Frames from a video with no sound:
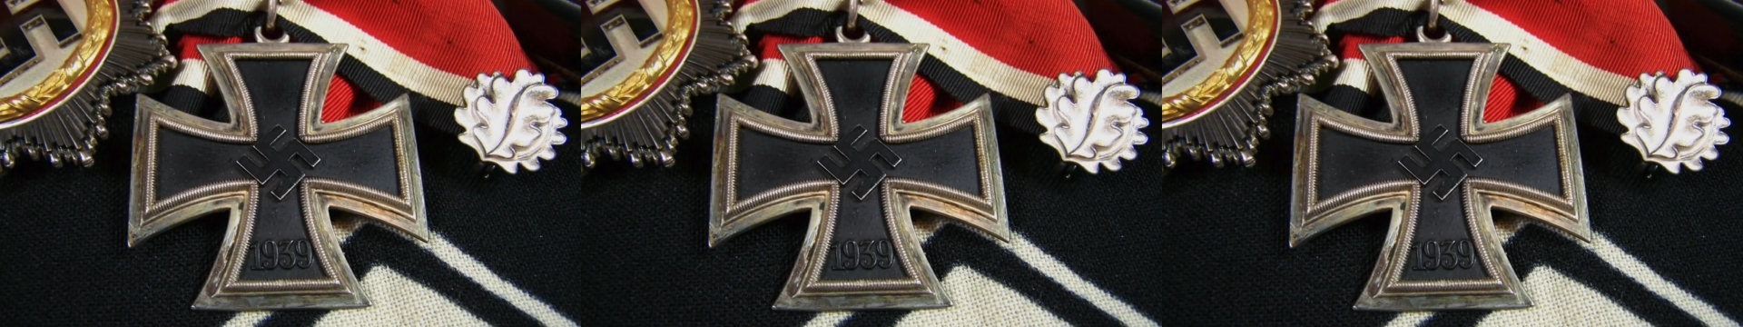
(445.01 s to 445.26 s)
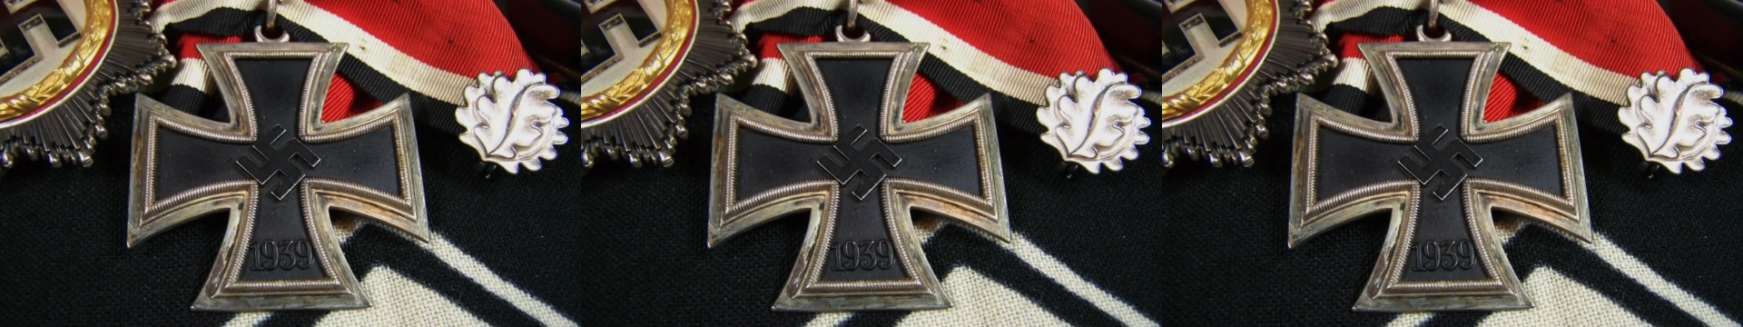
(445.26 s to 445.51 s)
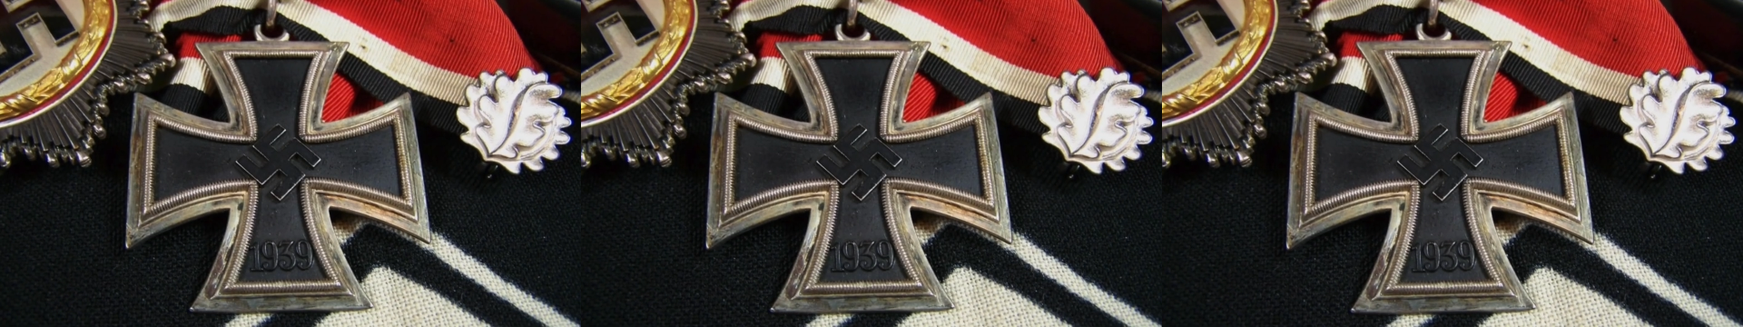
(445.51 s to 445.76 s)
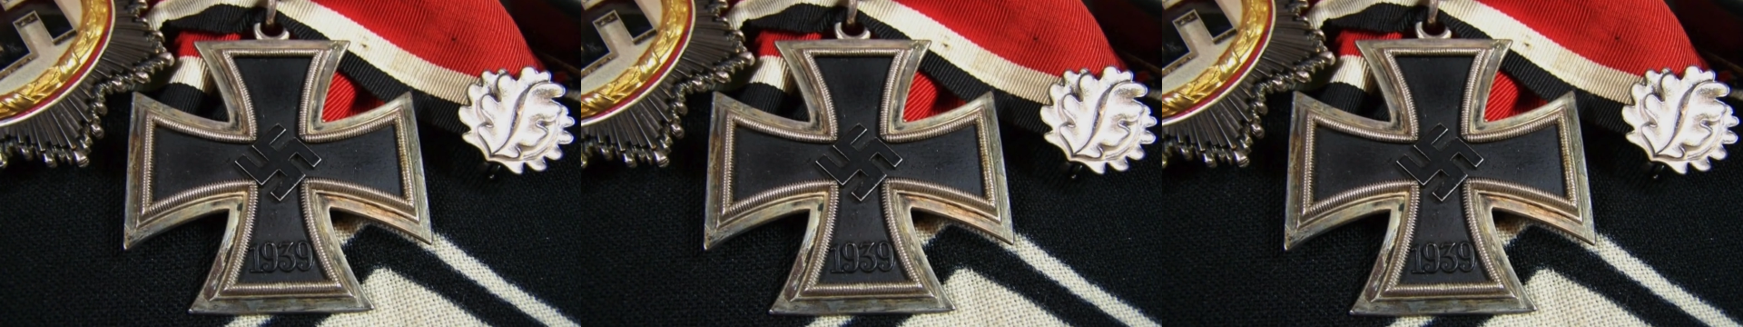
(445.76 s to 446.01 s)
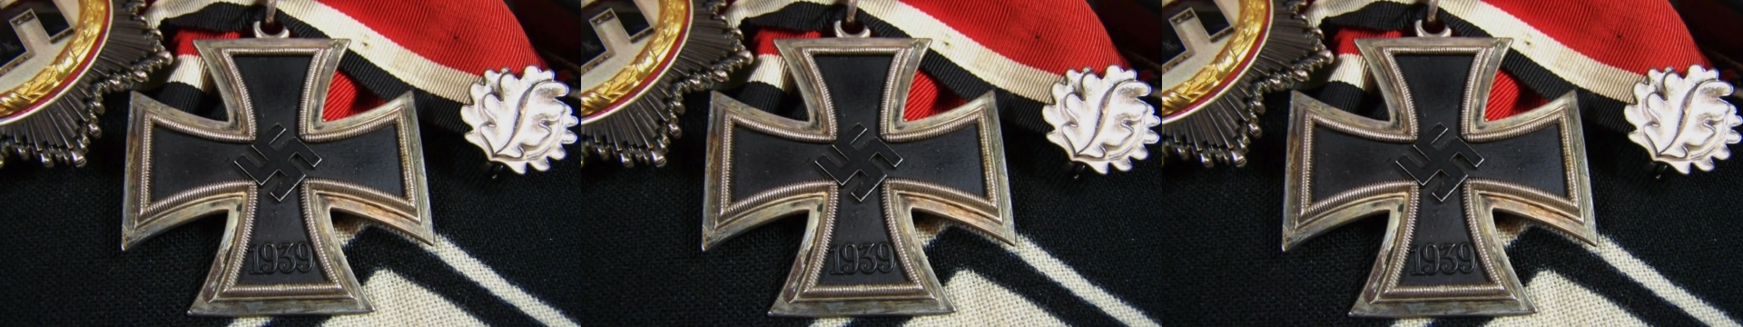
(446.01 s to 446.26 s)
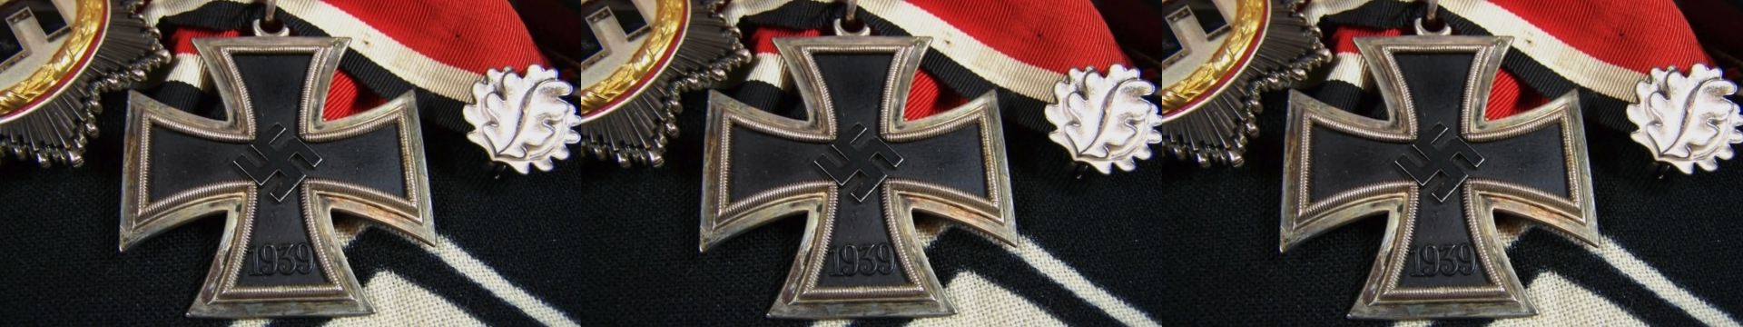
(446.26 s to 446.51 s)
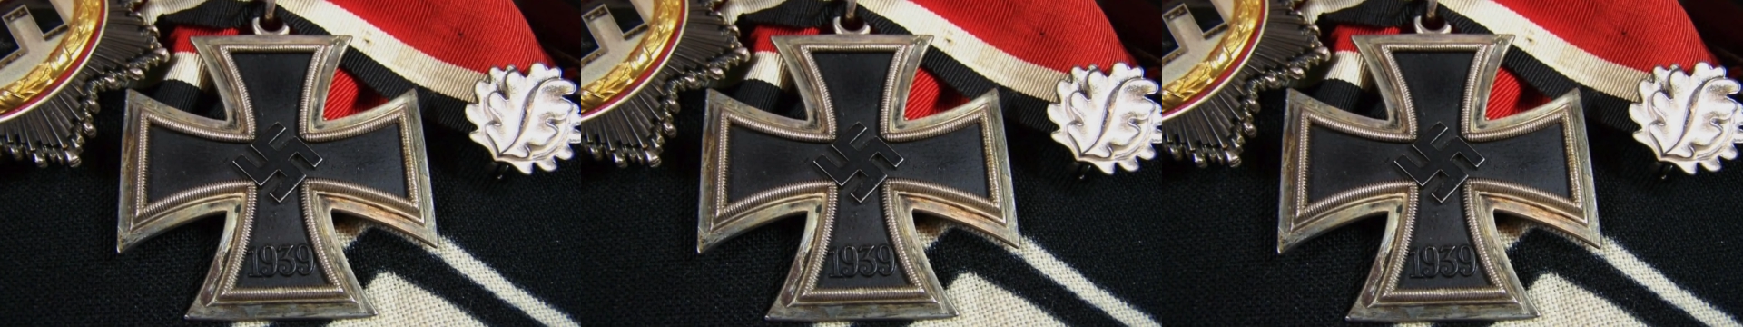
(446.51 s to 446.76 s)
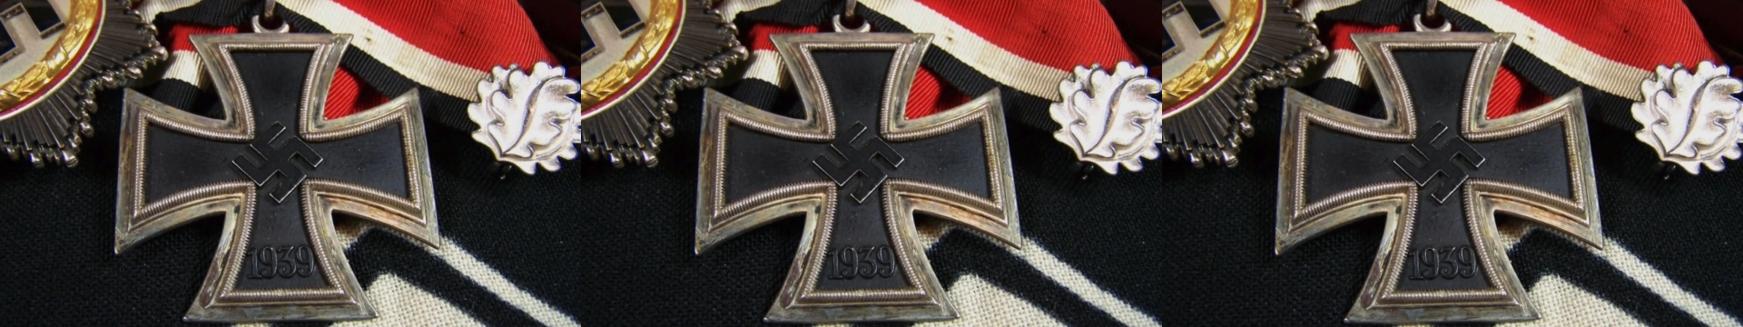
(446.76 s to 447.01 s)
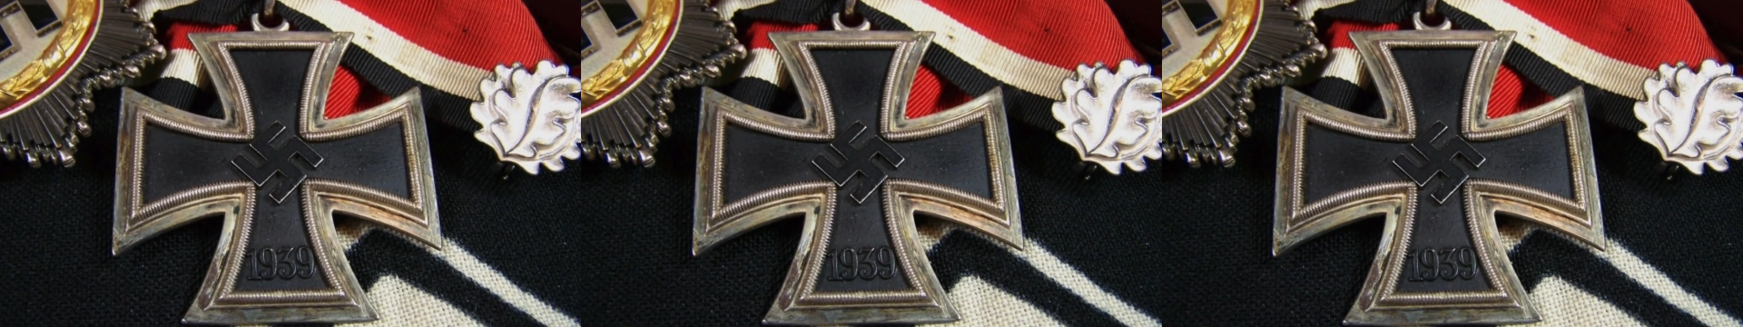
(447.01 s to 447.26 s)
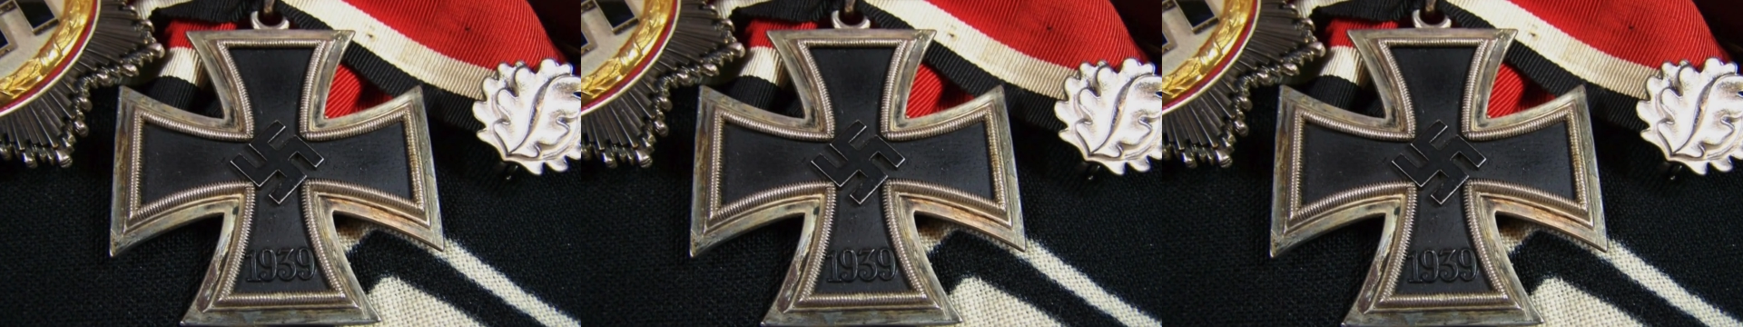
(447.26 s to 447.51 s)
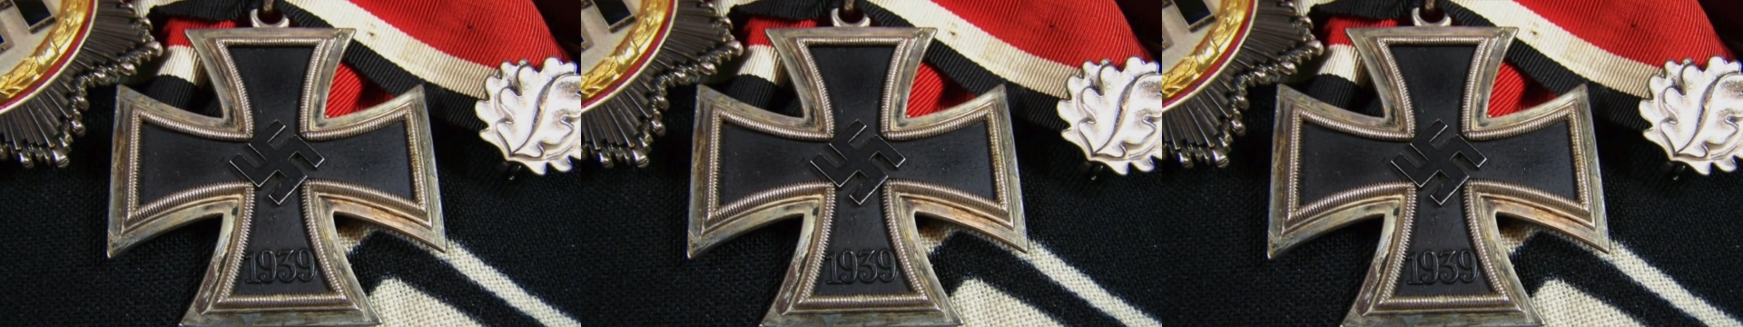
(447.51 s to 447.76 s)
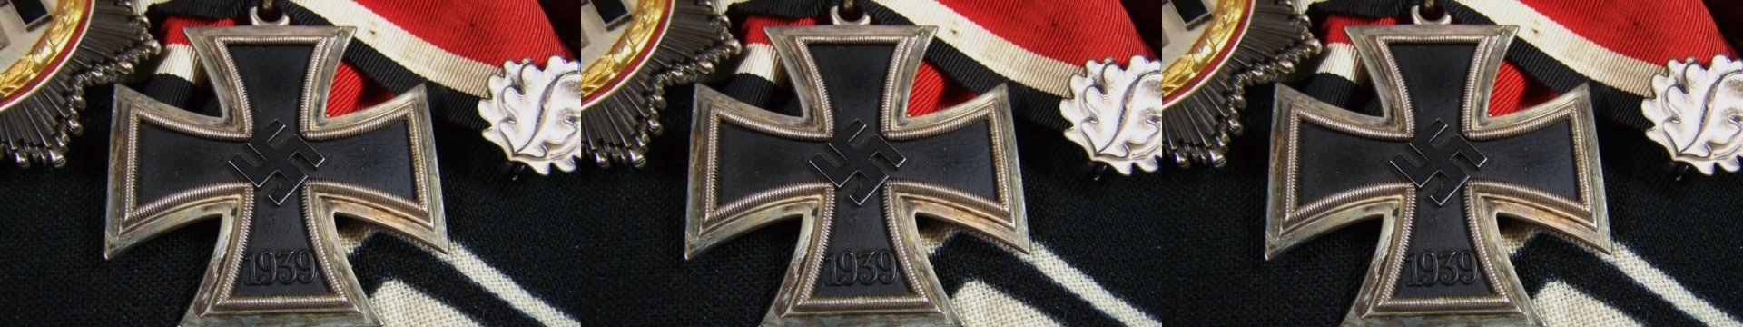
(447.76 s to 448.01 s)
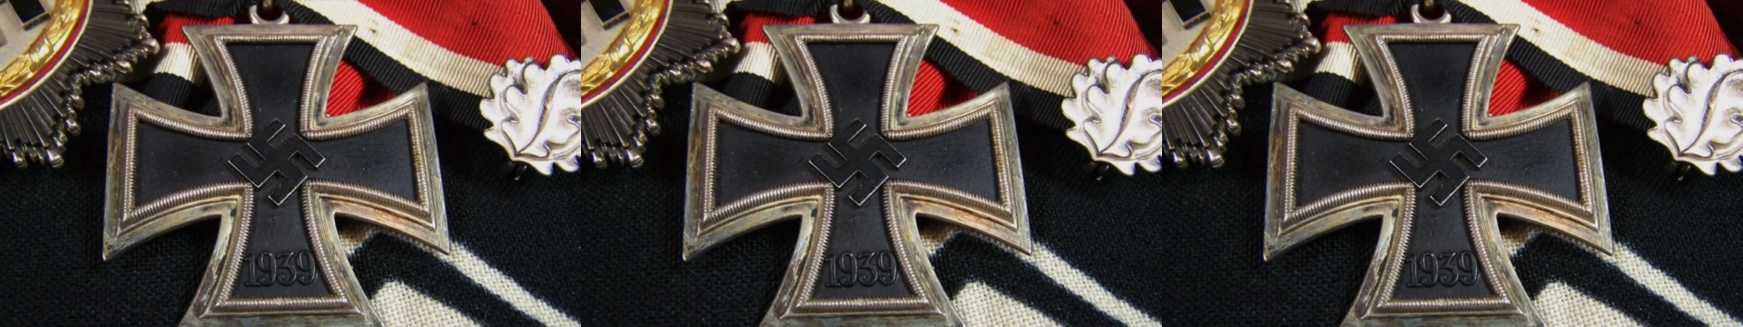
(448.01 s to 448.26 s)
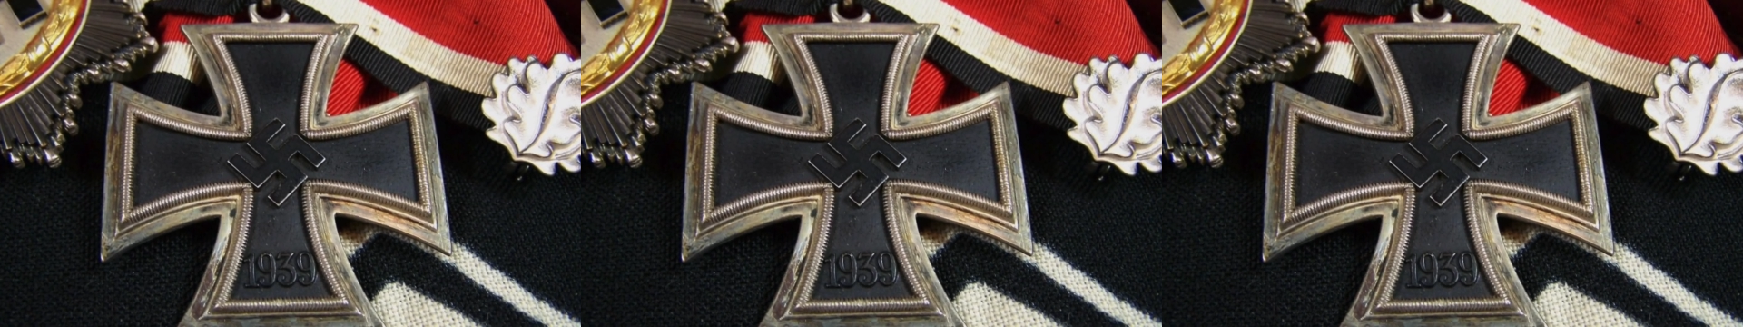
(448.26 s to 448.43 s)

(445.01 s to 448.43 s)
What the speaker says: Nobody's mouth can be seen.